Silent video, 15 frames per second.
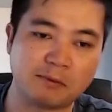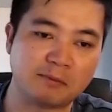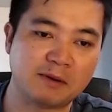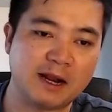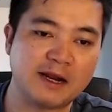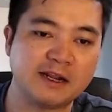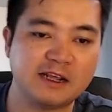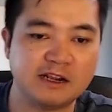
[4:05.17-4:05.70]

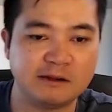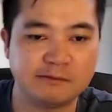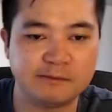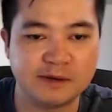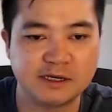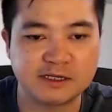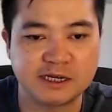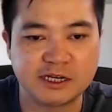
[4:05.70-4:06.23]
planning and
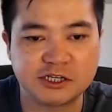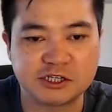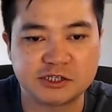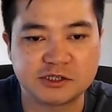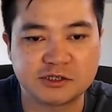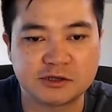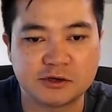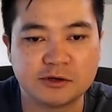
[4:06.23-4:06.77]
implementation.
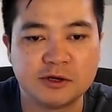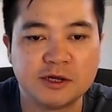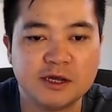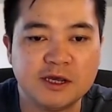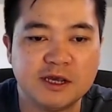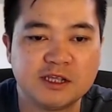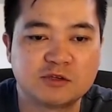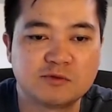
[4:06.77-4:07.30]
So
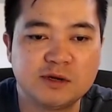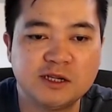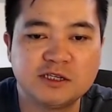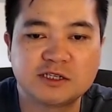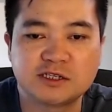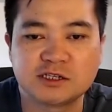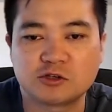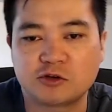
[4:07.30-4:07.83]
it's really
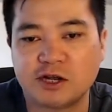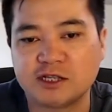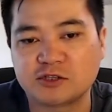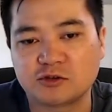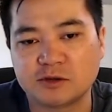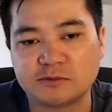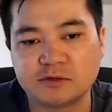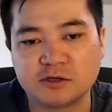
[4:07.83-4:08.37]
just a
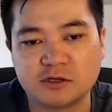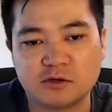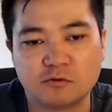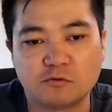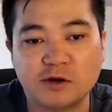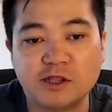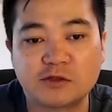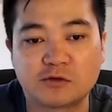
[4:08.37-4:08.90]
transcript. You can
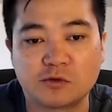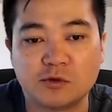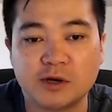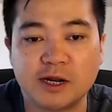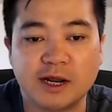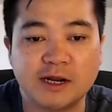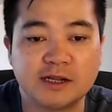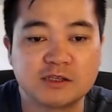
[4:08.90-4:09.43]
read through it,
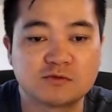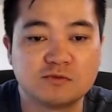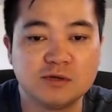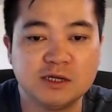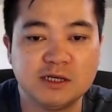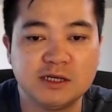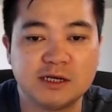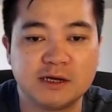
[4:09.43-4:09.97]
and it's
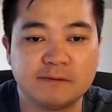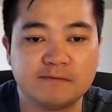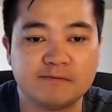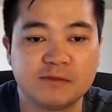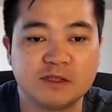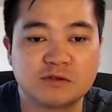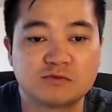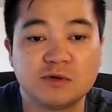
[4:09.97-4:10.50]
really um,
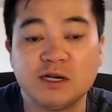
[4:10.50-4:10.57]
it's really